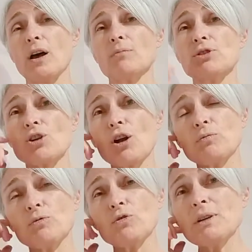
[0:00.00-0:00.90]
shot or
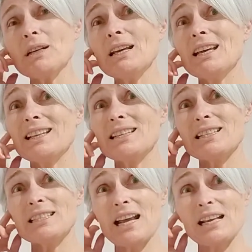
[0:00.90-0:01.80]
movement, this is
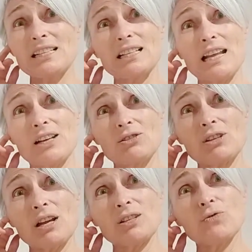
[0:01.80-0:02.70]
an excellent
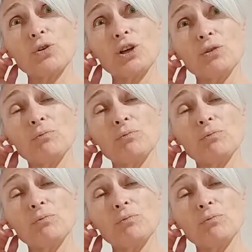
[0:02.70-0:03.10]
exercise for you.